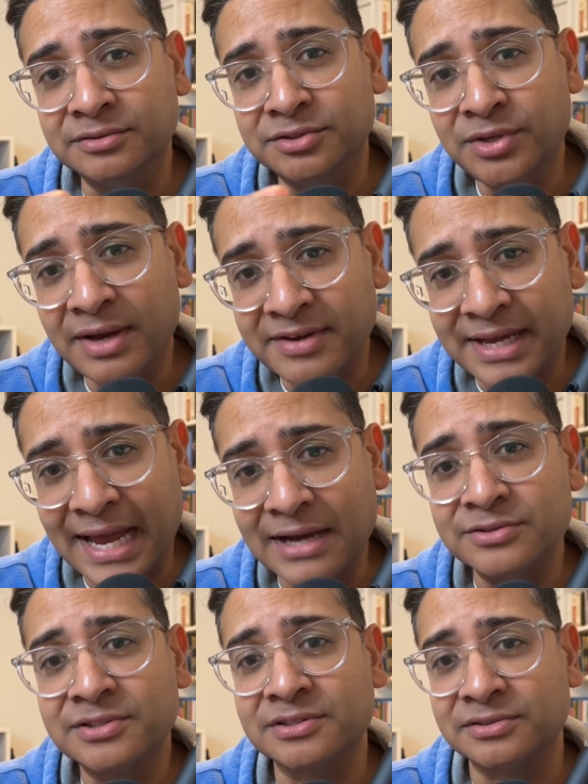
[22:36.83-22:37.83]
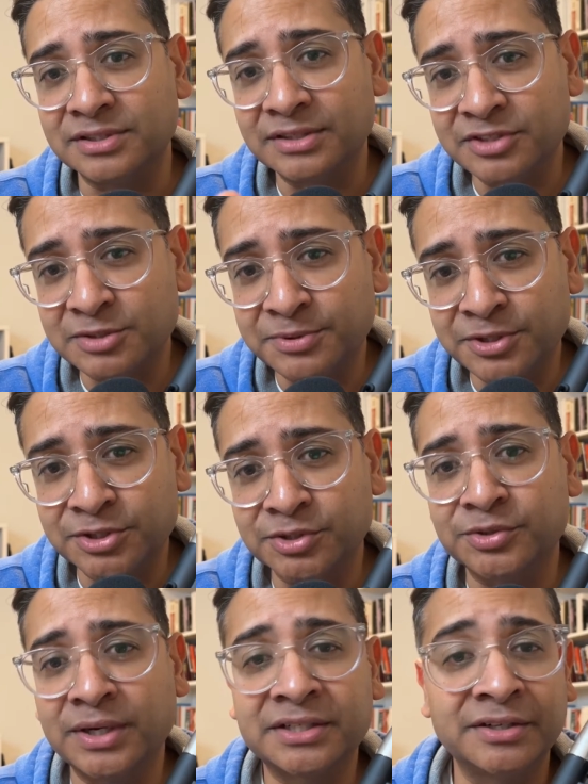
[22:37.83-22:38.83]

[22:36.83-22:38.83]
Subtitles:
do you have a counselor? Do you have a spiritual director?